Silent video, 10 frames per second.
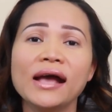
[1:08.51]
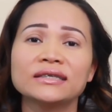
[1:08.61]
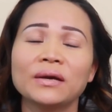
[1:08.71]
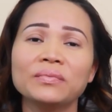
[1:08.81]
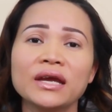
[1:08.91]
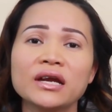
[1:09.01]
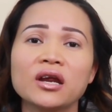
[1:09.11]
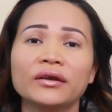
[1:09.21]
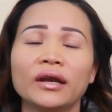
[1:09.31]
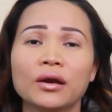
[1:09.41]
something
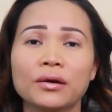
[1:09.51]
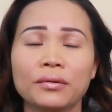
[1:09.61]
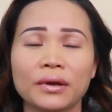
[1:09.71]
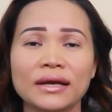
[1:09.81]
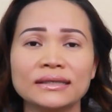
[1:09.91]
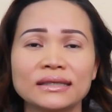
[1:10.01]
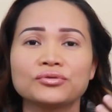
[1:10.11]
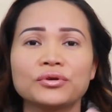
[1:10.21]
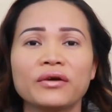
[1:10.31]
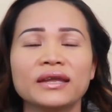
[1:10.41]
that's gonna crease
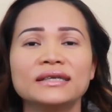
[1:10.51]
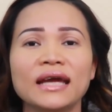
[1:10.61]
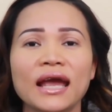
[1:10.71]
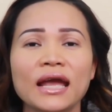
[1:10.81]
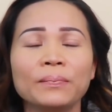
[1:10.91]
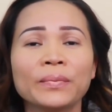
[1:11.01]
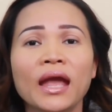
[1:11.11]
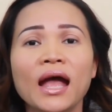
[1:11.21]
throughout the day.